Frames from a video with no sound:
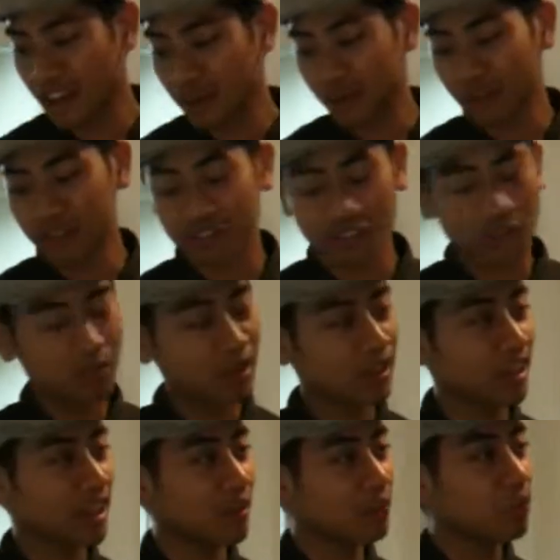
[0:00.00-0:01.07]
And I'm also going to
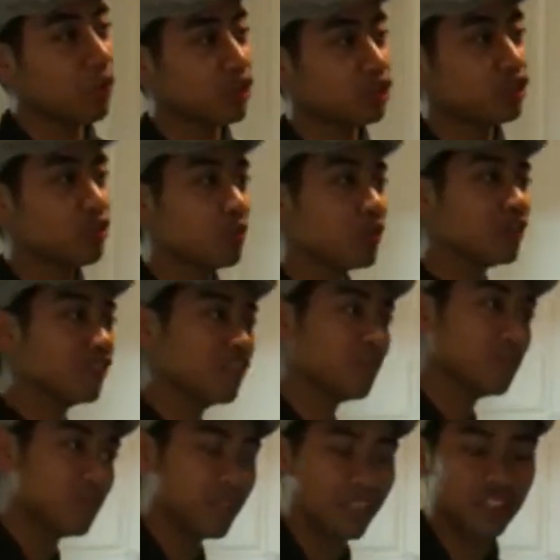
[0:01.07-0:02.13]
make a mushroom and
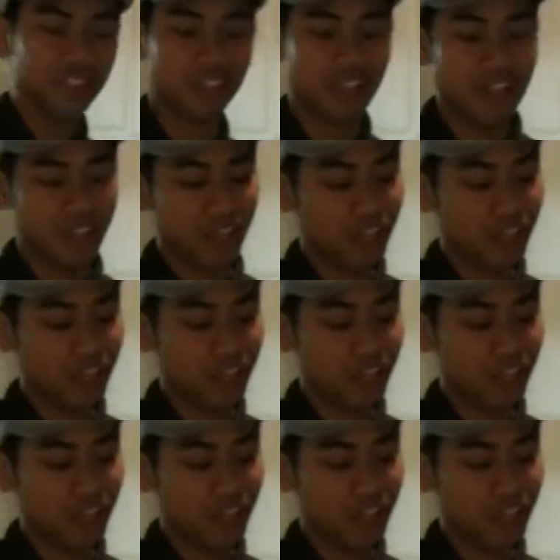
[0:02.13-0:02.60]
spinach